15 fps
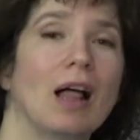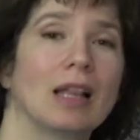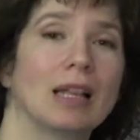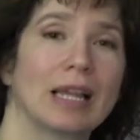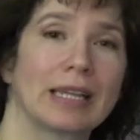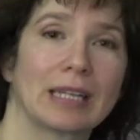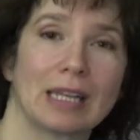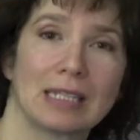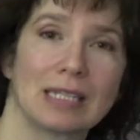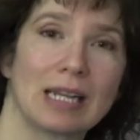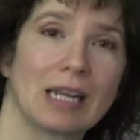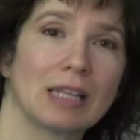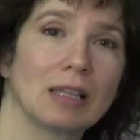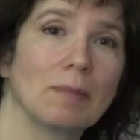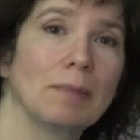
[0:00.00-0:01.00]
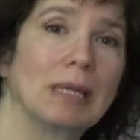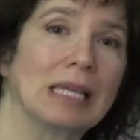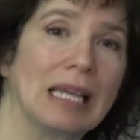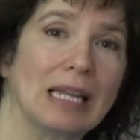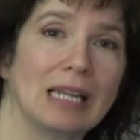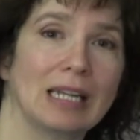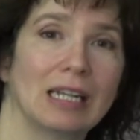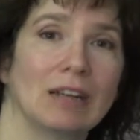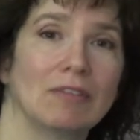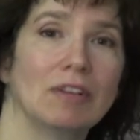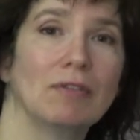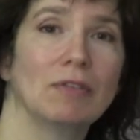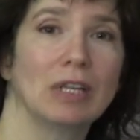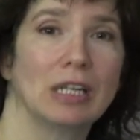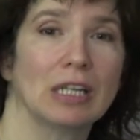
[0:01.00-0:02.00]
Like I said at the beginning of the
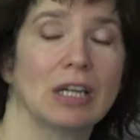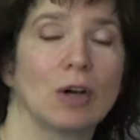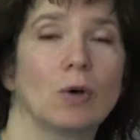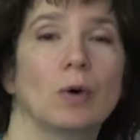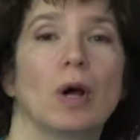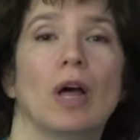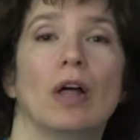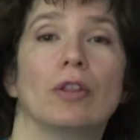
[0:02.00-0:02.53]
video,